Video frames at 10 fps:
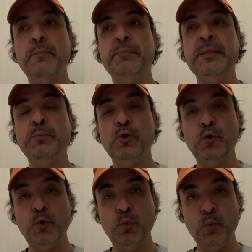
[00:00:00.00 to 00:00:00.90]
people
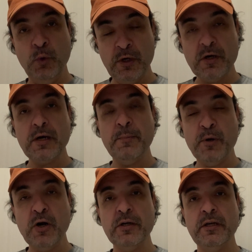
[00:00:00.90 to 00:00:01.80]
who were a
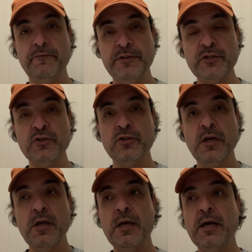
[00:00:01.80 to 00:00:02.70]
part of this
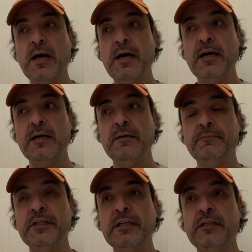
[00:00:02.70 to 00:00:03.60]

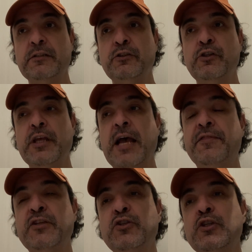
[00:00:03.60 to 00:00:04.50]
at
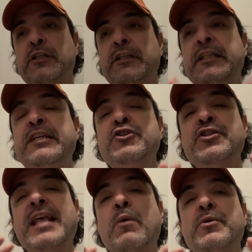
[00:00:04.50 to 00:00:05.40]
this
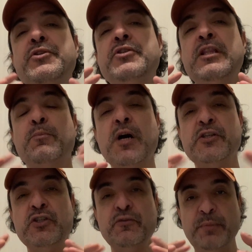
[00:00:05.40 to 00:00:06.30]
legion that was in the
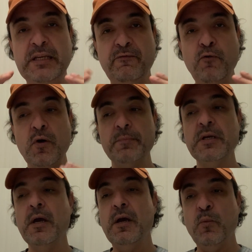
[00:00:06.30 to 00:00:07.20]
process of being formed.
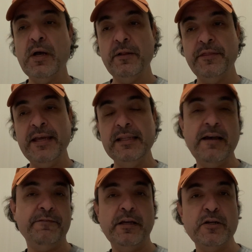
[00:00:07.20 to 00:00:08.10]
Well, they
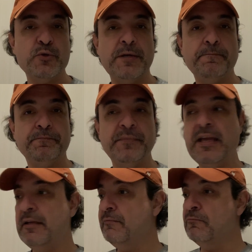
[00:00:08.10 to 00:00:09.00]
left the country.
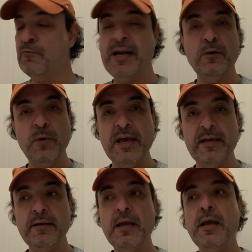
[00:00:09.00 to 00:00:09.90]
They ran
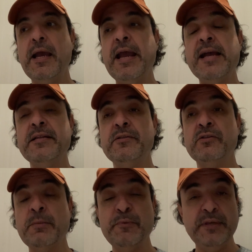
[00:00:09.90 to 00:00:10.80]
away, and
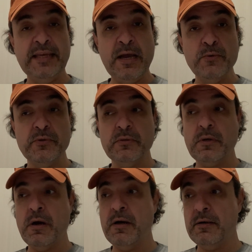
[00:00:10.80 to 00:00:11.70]
some of the accounts
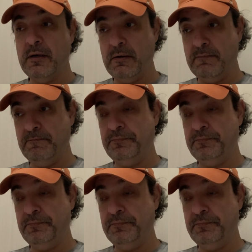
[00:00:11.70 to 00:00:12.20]
are